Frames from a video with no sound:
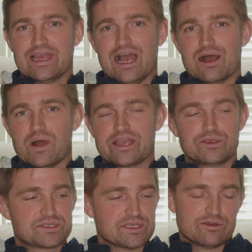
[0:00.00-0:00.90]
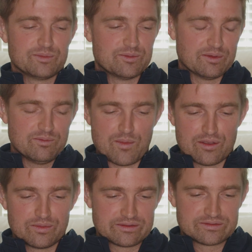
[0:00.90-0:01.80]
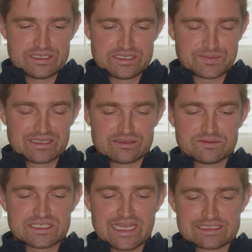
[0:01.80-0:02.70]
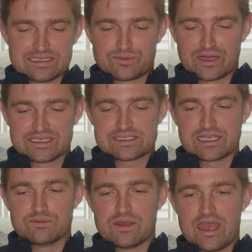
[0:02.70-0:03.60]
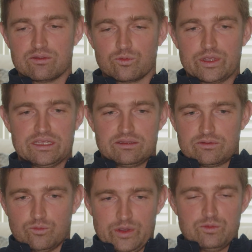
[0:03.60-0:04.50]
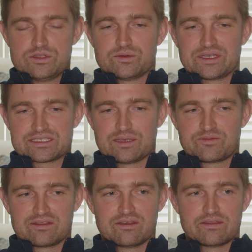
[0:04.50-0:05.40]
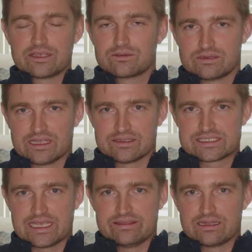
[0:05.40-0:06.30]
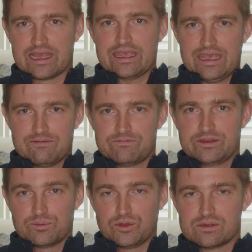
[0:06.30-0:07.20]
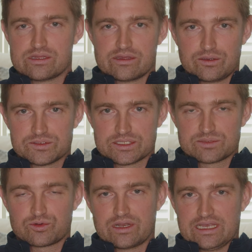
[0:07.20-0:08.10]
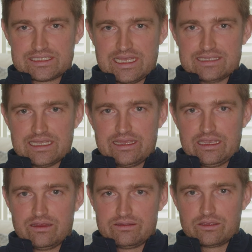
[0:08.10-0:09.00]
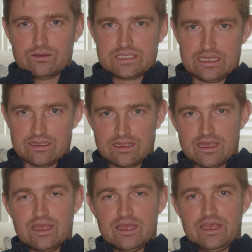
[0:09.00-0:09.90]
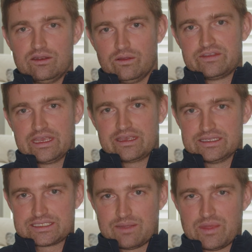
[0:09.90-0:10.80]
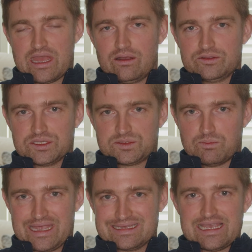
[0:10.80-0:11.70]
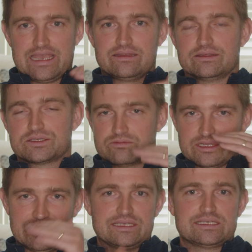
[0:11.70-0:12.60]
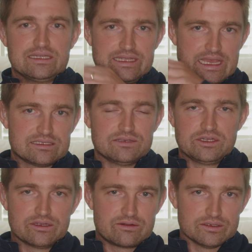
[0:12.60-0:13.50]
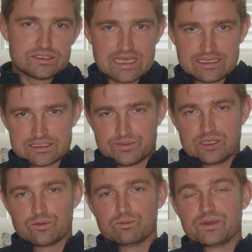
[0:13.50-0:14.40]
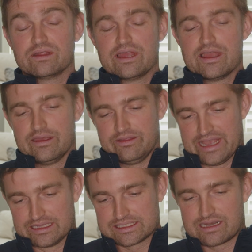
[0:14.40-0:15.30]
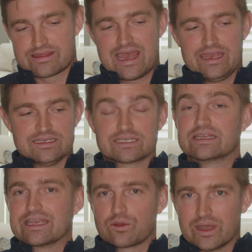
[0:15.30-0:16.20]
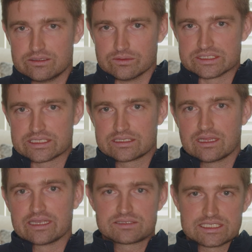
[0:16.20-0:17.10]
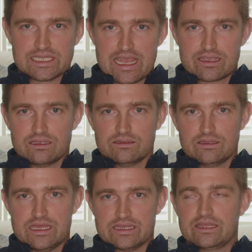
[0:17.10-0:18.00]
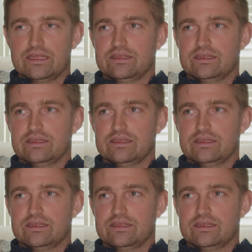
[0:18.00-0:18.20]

um, I used to, I remember the moment speaking to the Slack's enterprise team, and we we were doing something that they couldn't understand. They're like, every community that uses this product starts out here and then goes here. And On Deck had somehow just maintained this really steady activity across thousands of people. But the downside of that is it can get quite noisy. Like Slack, it,